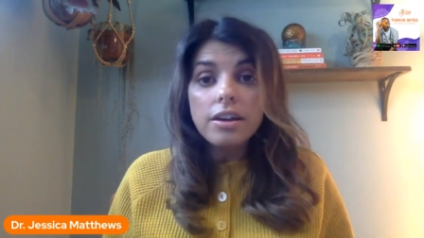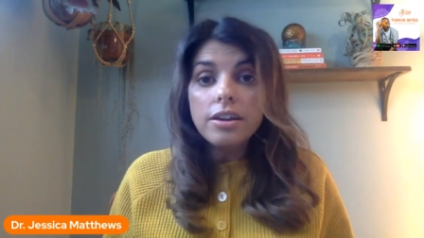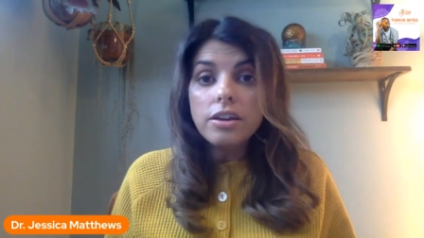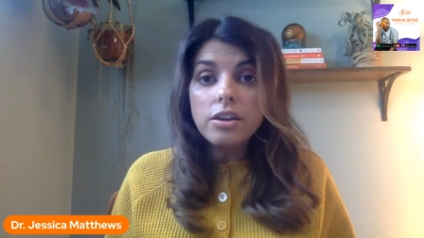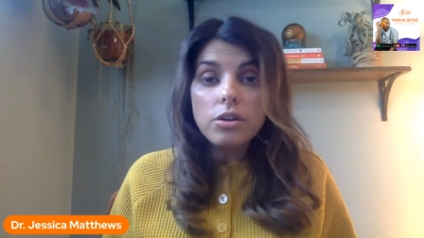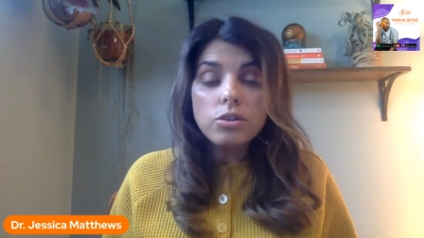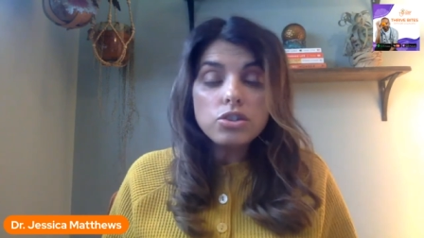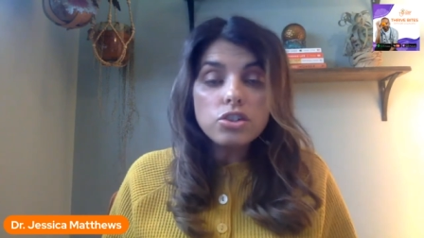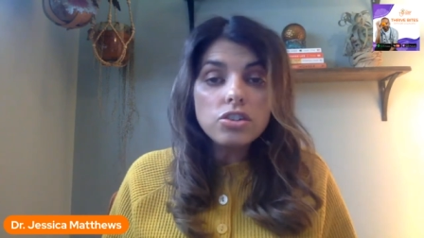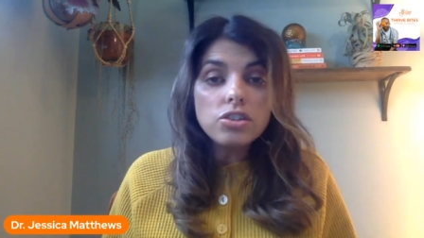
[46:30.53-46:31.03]
you
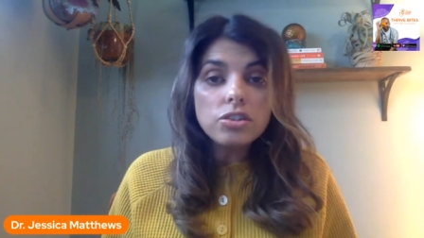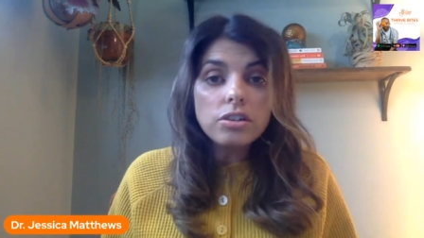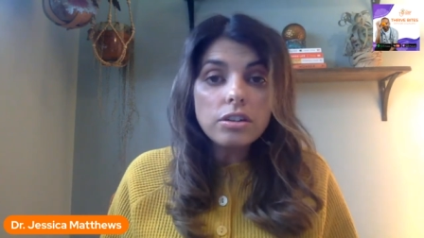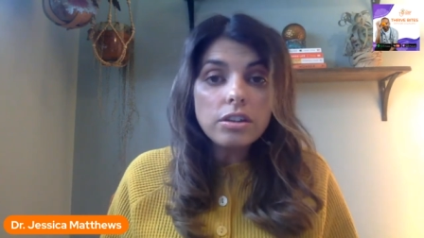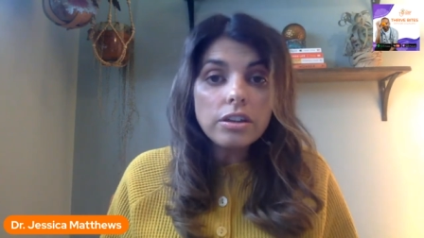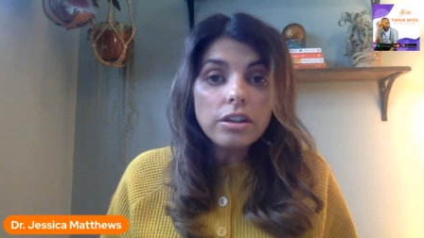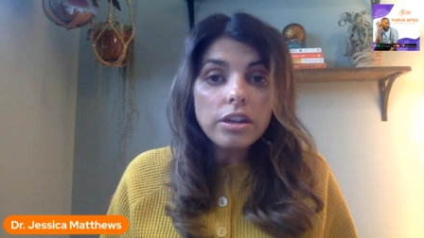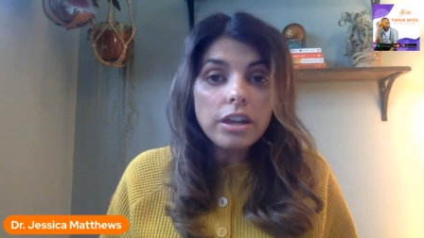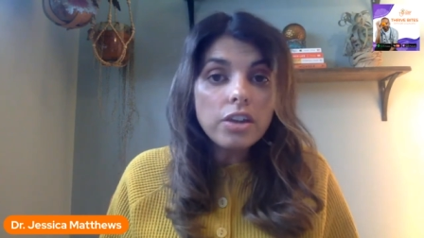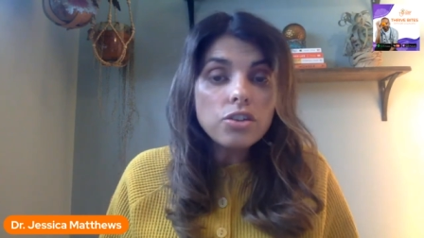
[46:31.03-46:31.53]
know just
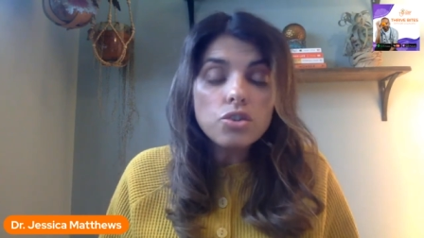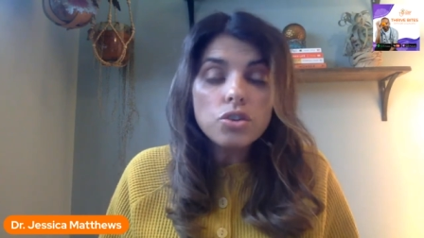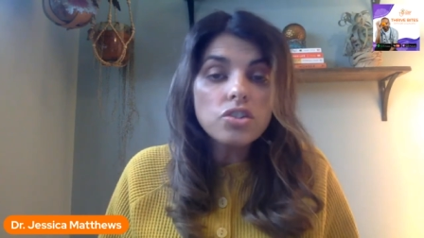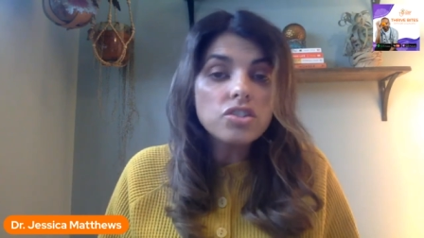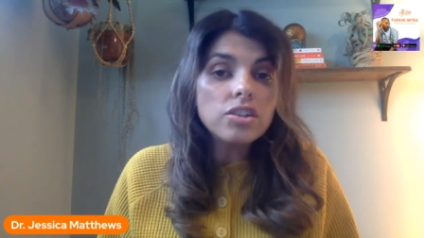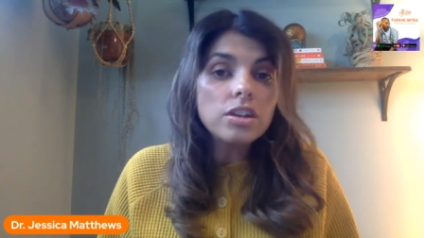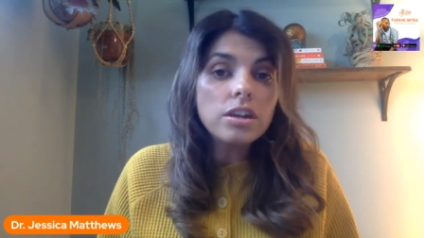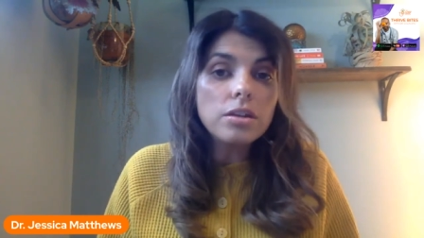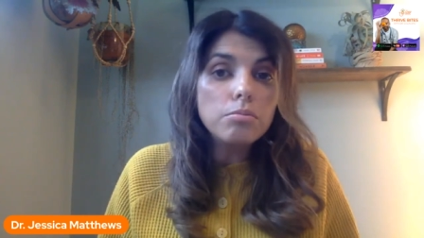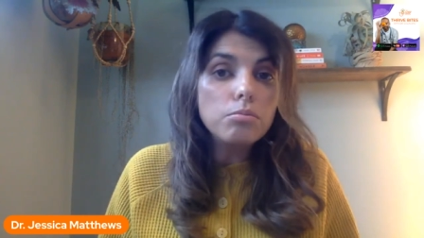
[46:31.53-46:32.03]

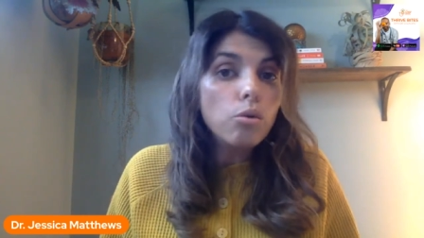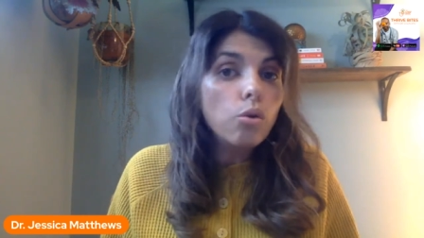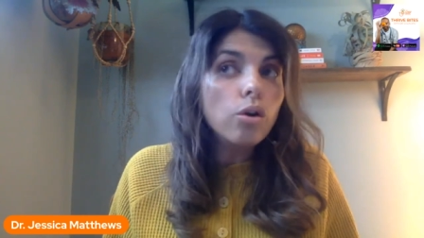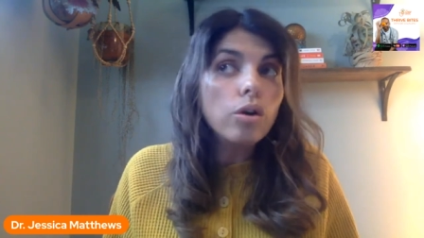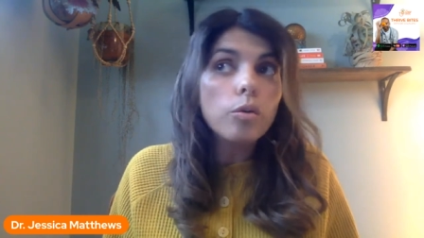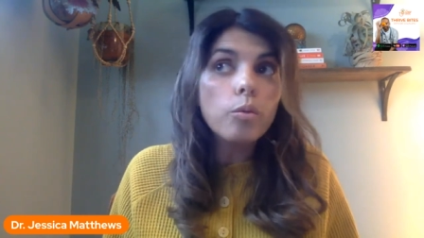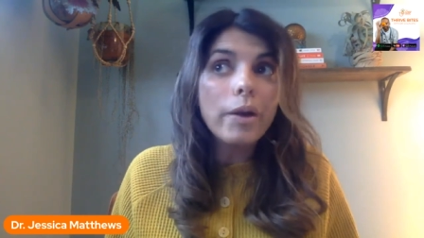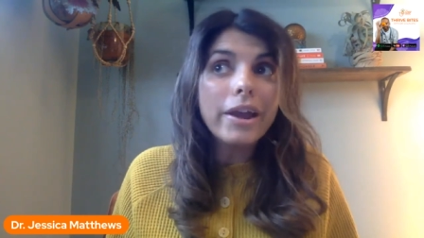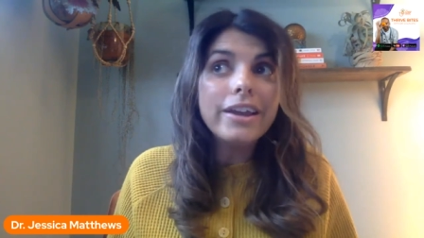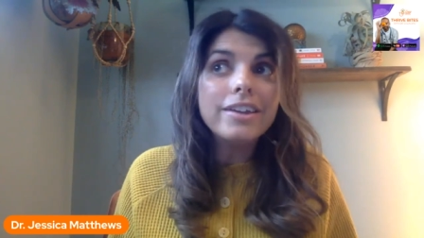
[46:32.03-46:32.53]
interested in
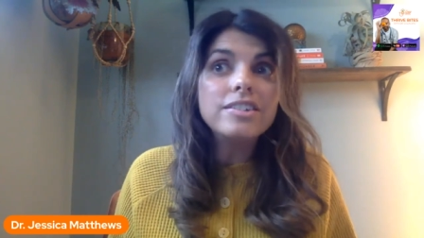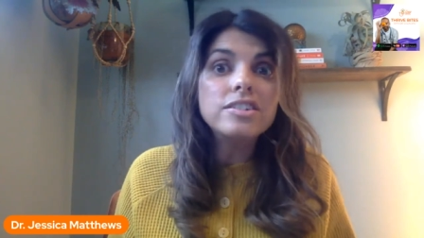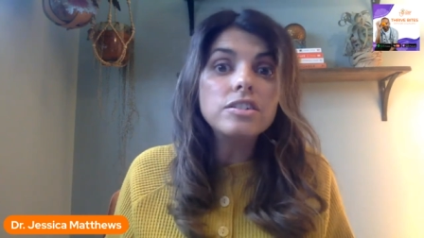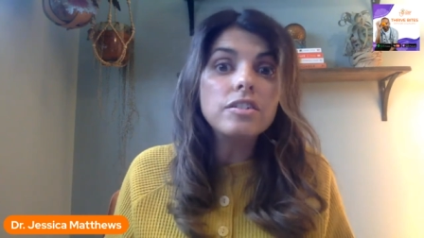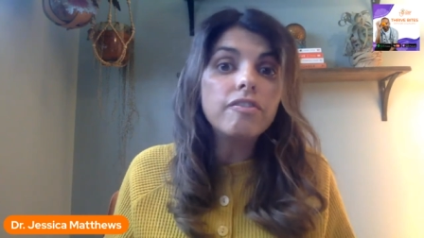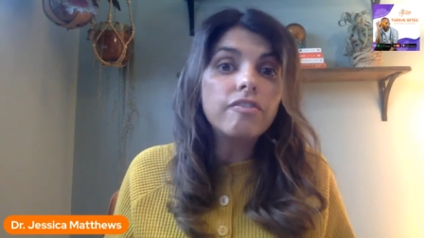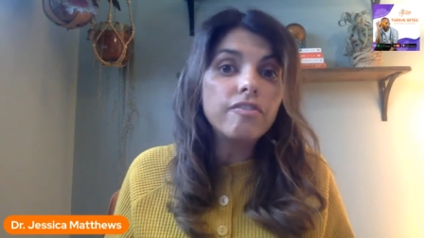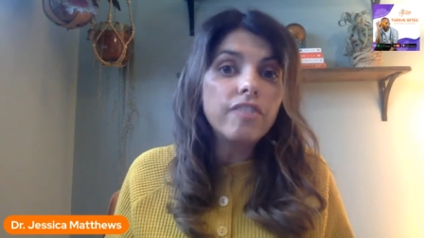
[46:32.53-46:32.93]
more ways to